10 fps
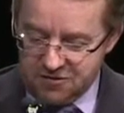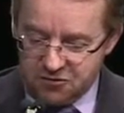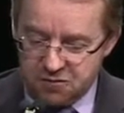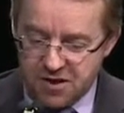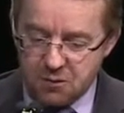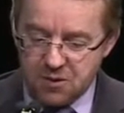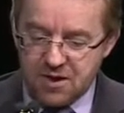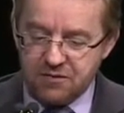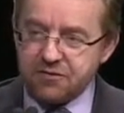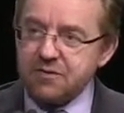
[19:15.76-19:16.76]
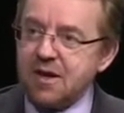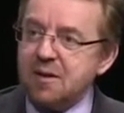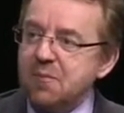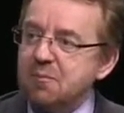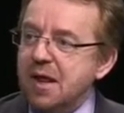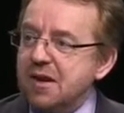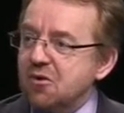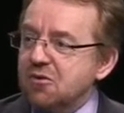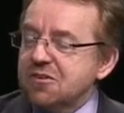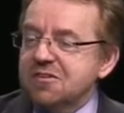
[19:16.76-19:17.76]
So if anyone is um,
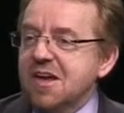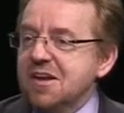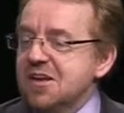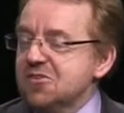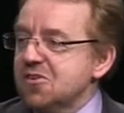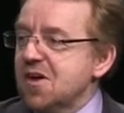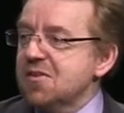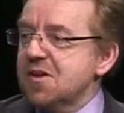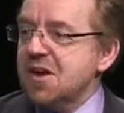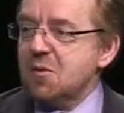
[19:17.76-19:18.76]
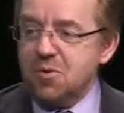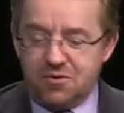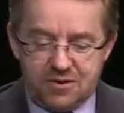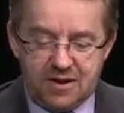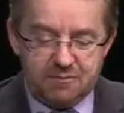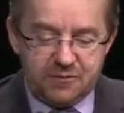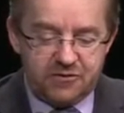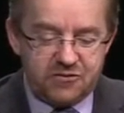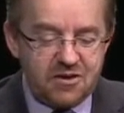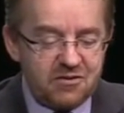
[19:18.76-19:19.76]
planning on getting into that, then I would um,
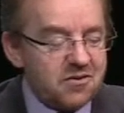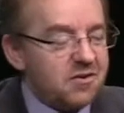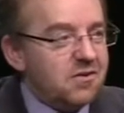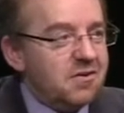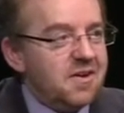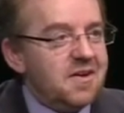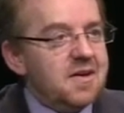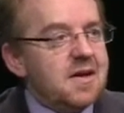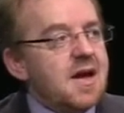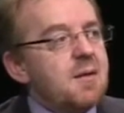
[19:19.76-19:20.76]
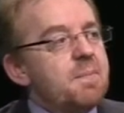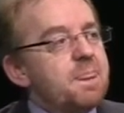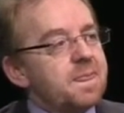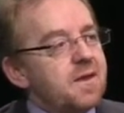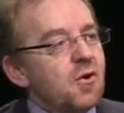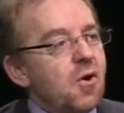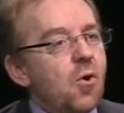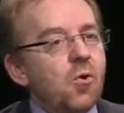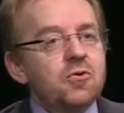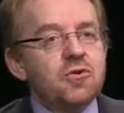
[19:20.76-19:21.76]
suggest that you um, you know,
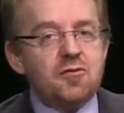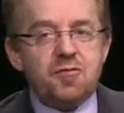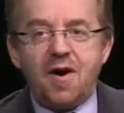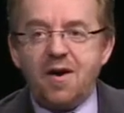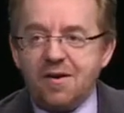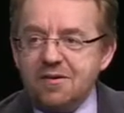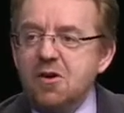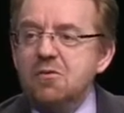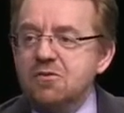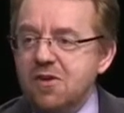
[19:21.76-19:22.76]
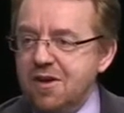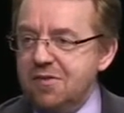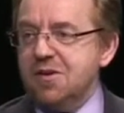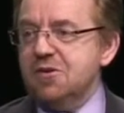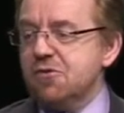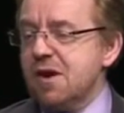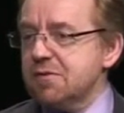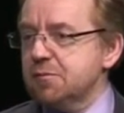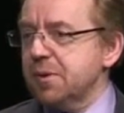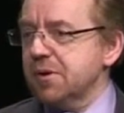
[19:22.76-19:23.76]
hold your fire. Don't take the
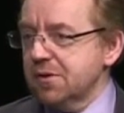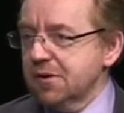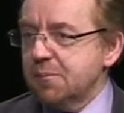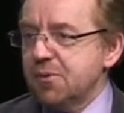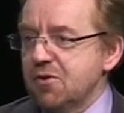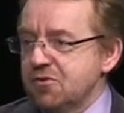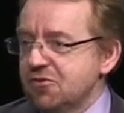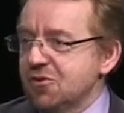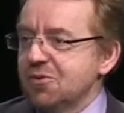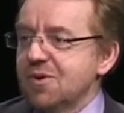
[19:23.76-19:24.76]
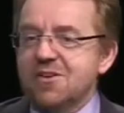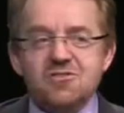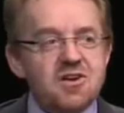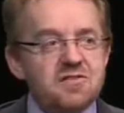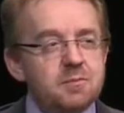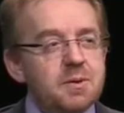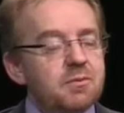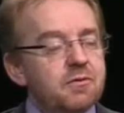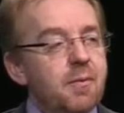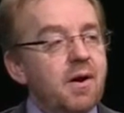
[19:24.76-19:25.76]
Travis Bickle approach to uh, changing
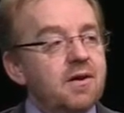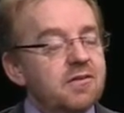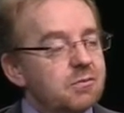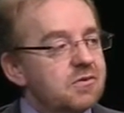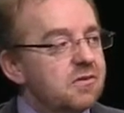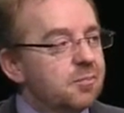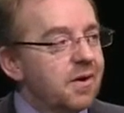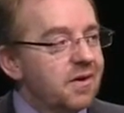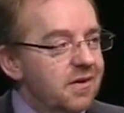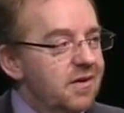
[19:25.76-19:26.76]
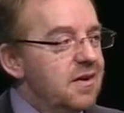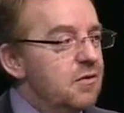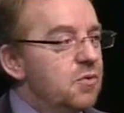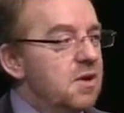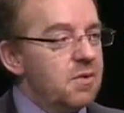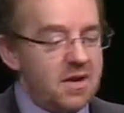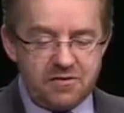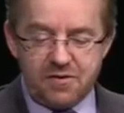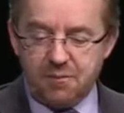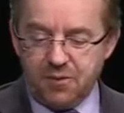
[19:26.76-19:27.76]
people's minds, which is by
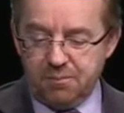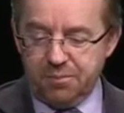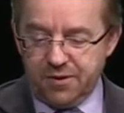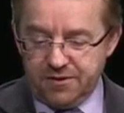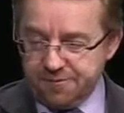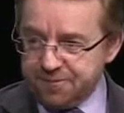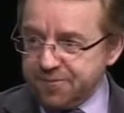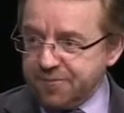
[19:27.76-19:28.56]
rearranging them with a bullet.